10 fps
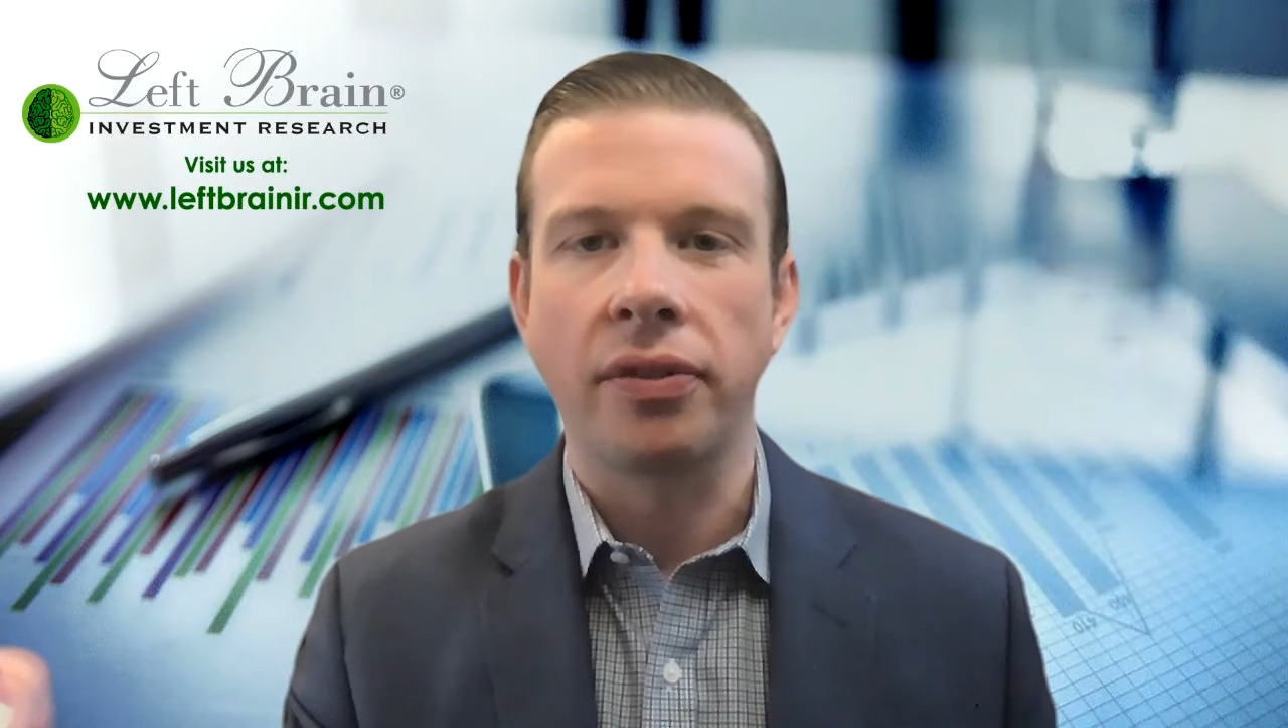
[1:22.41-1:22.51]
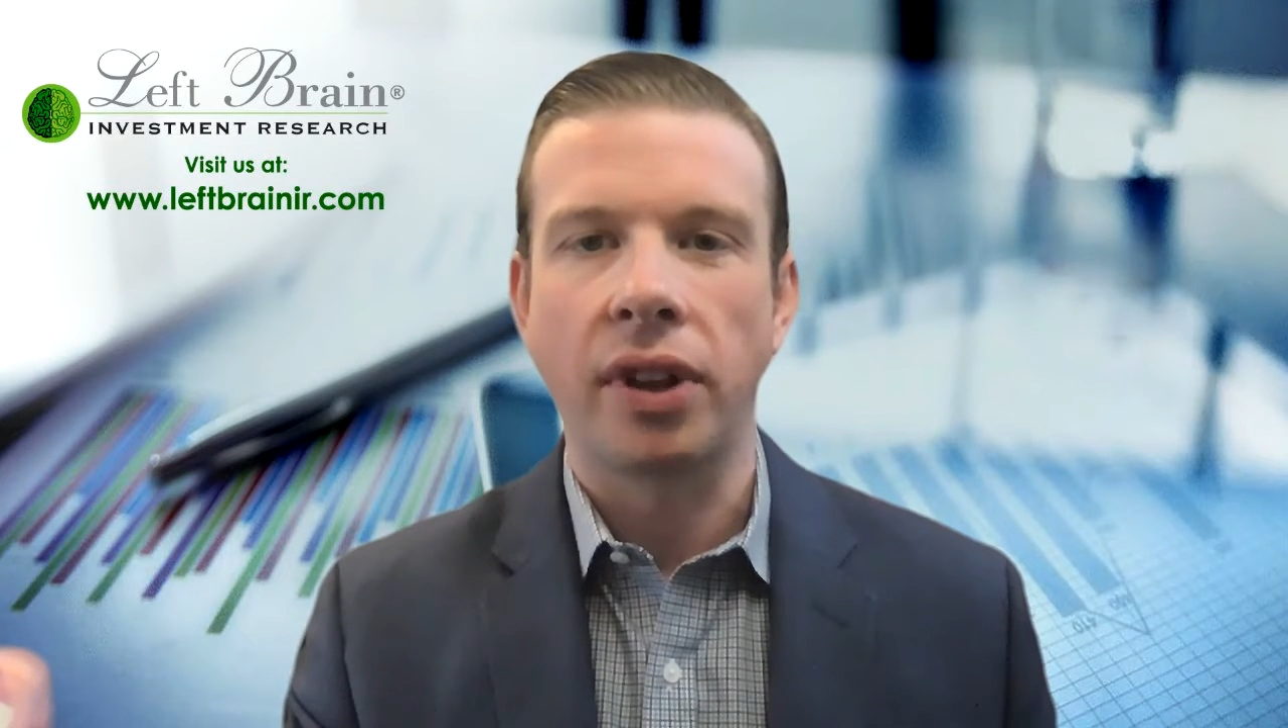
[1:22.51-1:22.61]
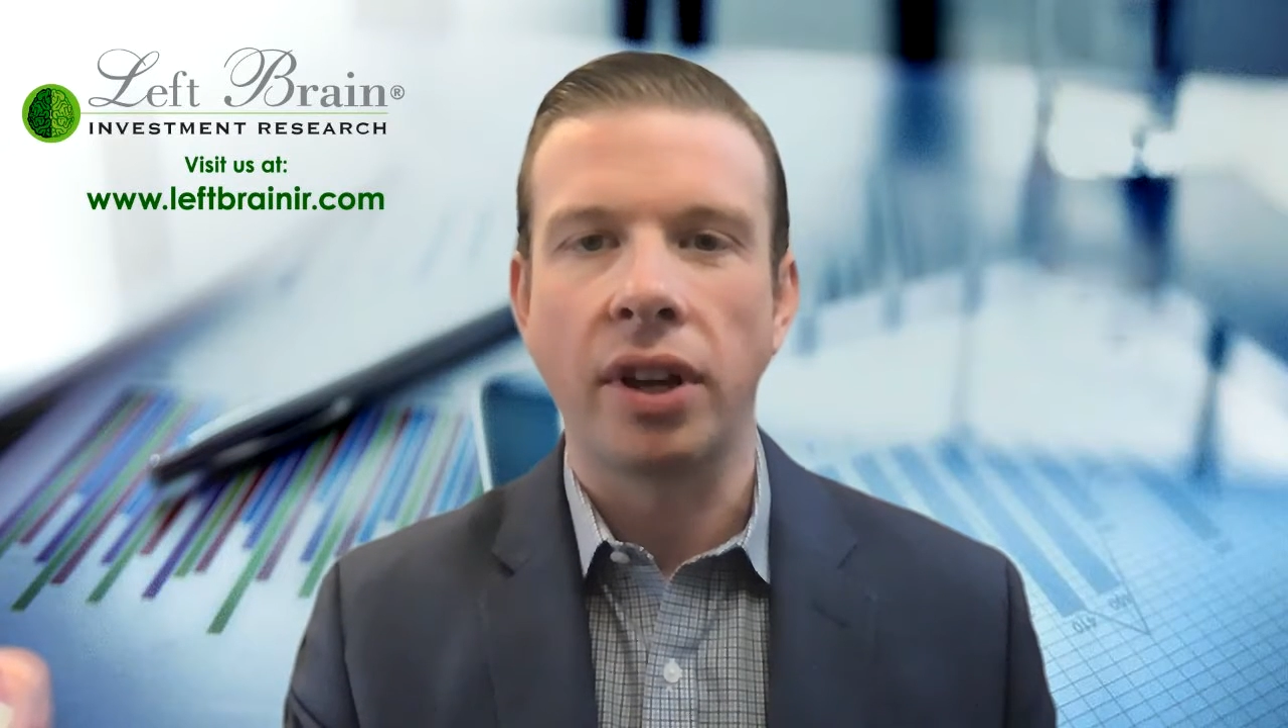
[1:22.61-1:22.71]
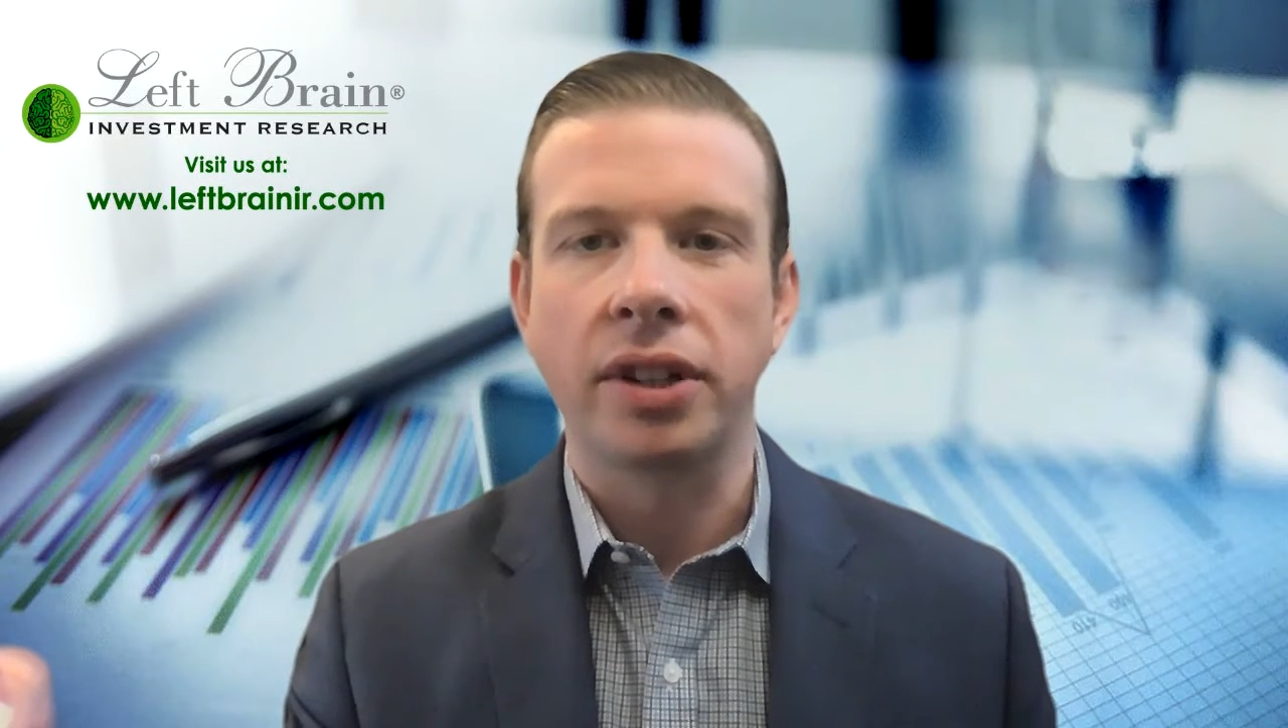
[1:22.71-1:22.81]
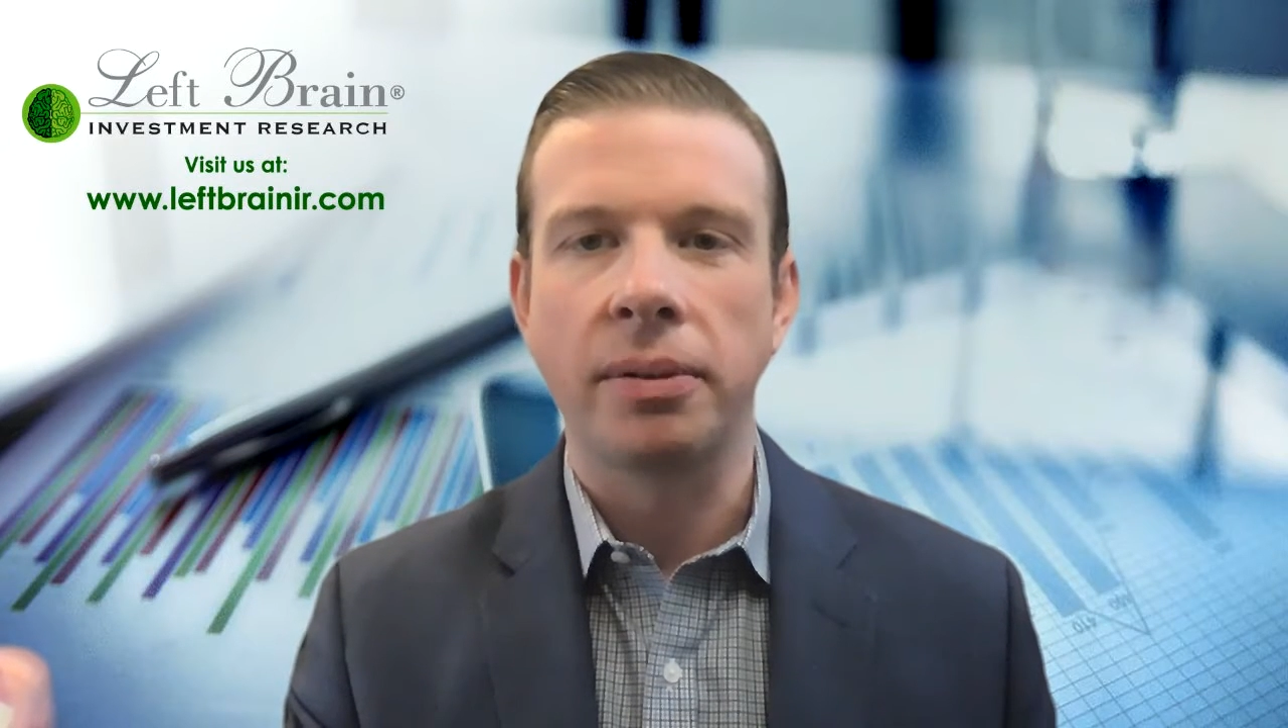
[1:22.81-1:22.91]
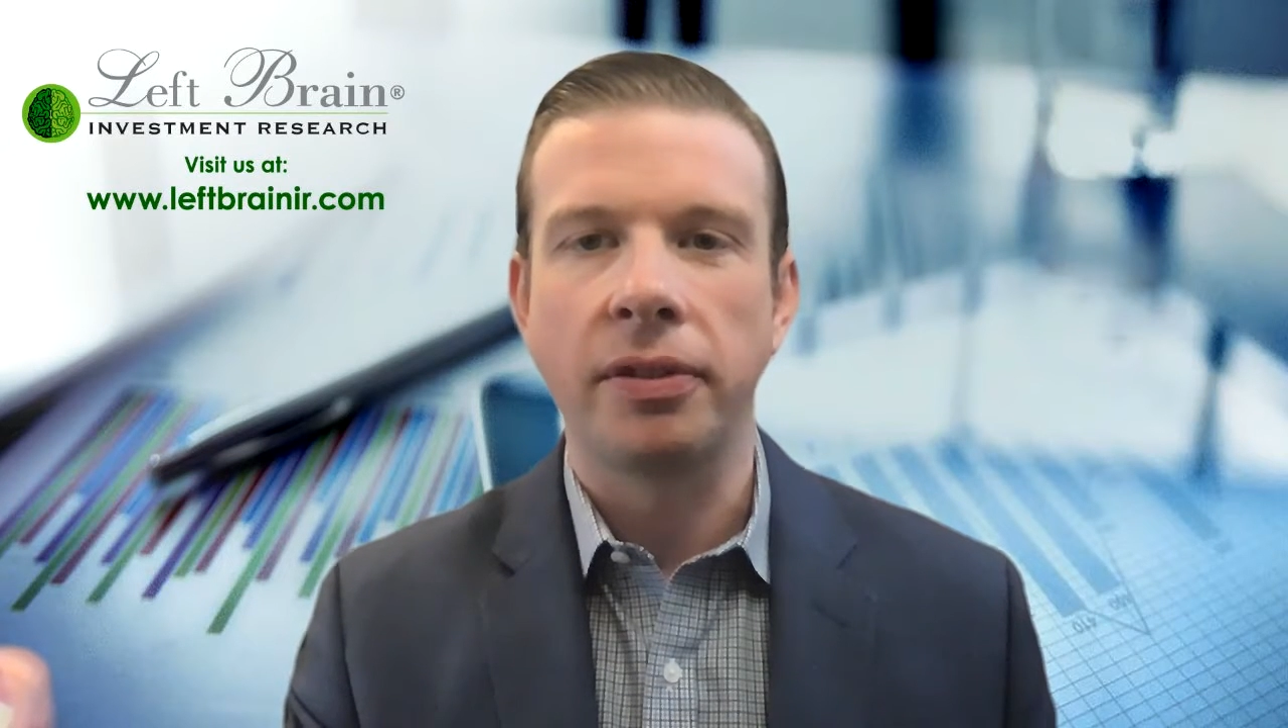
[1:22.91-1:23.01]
long-term